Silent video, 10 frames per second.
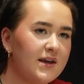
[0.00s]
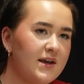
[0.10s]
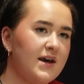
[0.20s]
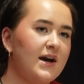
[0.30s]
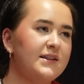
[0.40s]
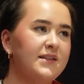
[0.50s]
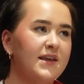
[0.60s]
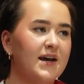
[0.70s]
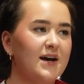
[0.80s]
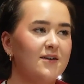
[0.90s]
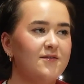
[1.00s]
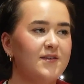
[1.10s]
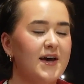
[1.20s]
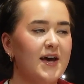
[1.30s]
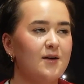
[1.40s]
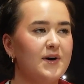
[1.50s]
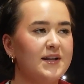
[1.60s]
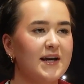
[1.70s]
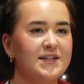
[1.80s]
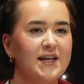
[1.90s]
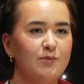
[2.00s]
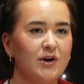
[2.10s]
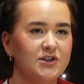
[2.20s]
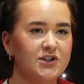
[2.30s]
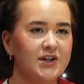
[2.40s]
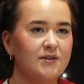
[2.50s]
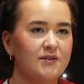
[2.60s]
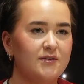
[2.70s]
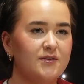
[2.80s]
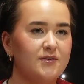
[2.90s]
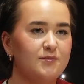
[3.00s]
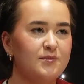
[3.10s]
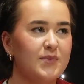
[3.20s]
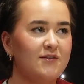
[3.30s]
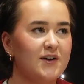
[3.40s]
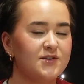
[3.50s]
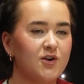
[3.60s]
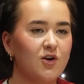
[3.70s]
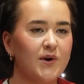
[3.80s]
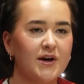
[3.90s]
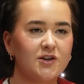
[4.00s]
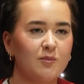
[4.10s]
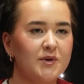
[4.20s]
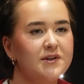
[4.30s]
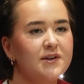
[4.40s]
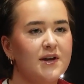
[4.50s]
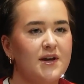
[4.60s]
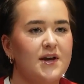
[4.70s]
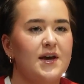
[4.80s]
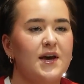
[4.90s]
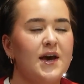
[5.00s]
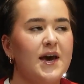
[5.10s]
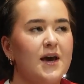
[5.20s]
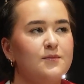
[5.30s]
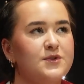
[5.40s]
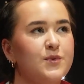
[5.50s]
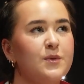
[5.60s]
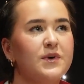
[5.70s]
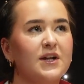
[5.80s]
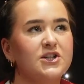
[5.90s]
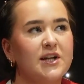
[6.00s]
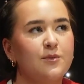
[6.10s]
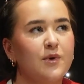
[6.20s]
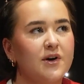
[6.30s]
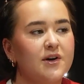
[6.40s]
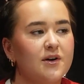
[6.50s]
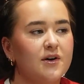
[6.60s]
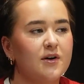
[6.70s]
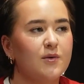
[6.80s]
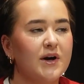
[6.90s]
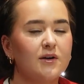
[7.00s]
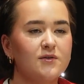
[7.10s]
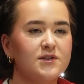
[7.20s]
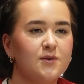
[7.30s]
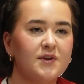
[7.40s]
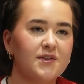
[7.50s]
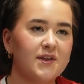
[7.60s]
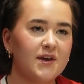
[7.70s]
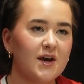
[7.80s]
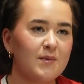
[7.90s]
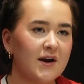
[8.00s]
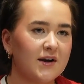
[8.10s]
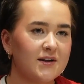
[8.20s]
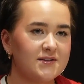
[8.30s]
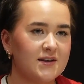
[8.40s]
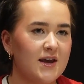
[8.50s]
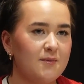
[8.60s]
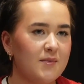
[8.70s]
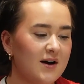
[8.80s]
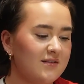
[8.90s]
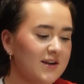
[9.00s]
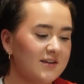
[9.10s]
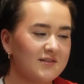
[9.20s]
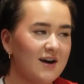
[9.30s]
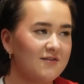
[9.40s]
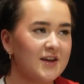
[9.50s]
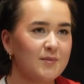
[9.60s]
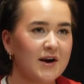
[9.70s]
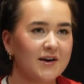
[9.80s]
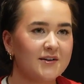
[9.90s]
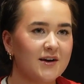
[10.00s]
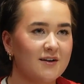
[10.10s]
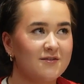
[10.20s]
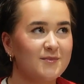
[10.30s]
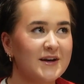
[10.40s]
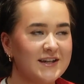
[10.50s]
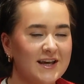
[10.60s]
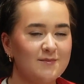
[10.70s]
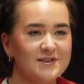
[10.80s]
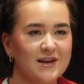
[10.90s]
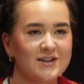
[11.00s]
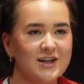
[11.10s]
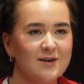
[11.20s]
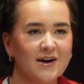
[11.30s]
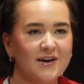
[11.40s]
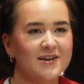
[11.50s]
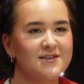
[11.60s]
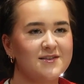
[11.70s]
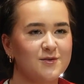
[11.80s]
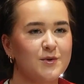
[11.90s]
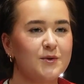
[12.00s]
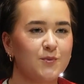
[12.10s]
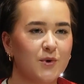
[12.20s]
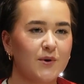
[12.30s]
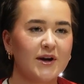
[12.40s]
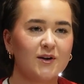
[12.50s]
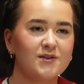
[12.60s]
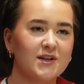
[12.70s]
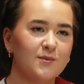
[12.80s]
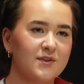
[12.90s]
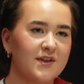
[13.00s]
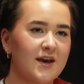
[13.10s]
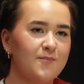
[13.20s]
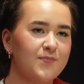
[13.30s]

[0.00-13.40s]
and then they have an IT branch in Belfast, Galway and Dublin. So we would actually work quite closely with the Americans. Like half of my team is actually Americans, so we would work quite closely with them.